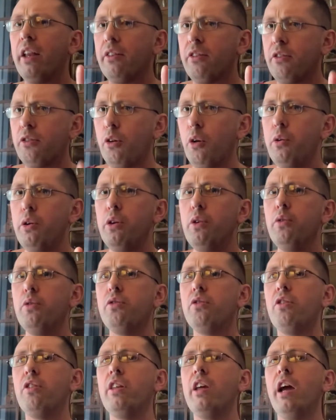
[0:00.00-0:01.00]
so
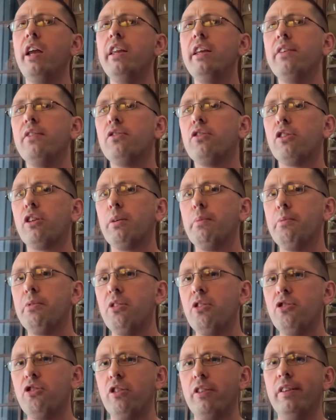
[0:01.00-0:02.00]
used to the idea of
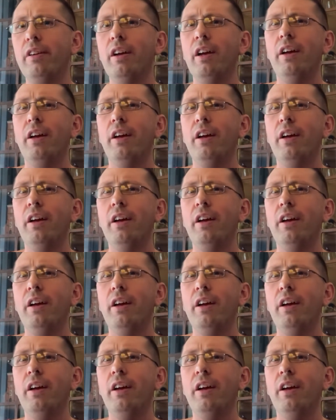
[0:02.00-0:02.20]
circumcision